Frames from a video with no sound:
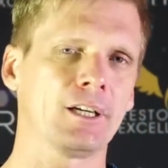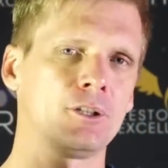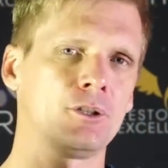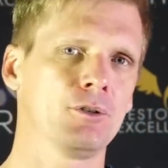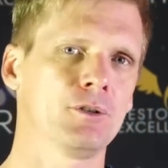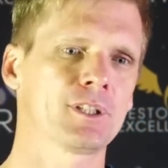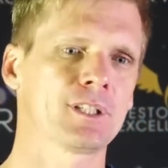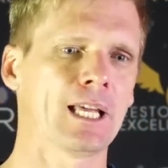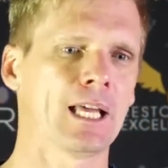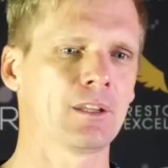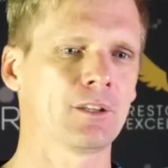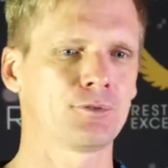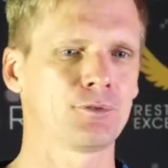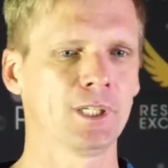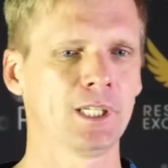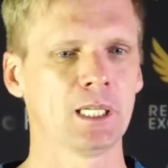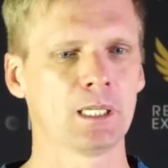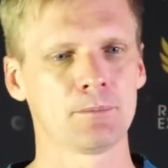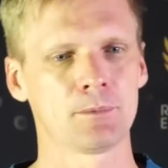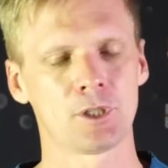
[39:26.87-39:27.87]
I use that
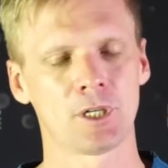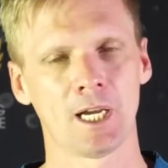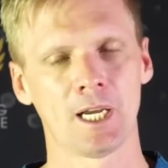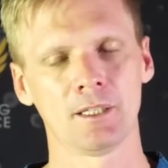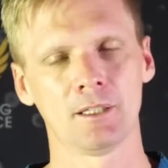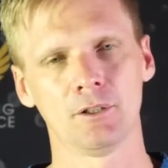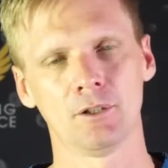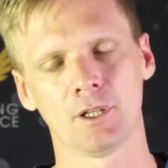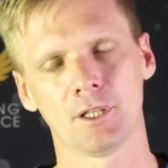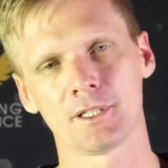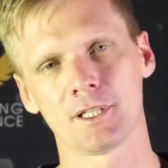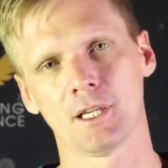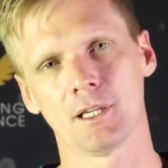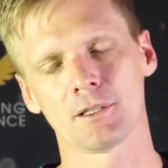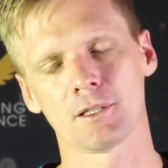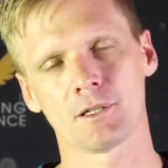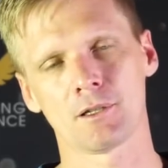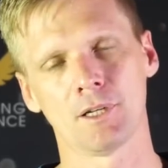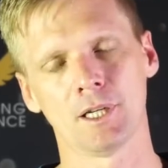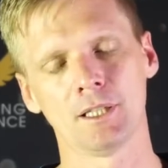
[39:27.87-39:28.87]
3M tray that you can see on
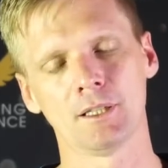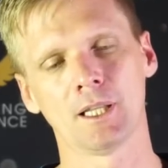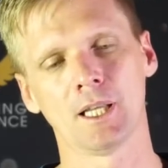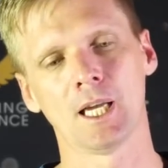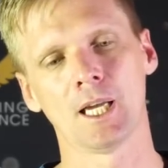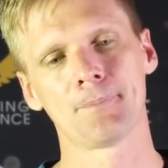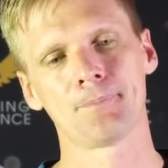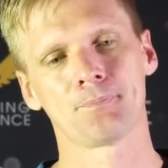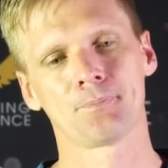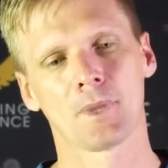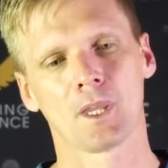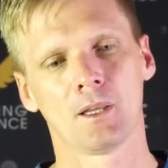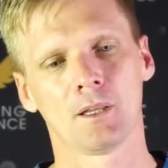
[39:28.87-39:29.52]
the screen there.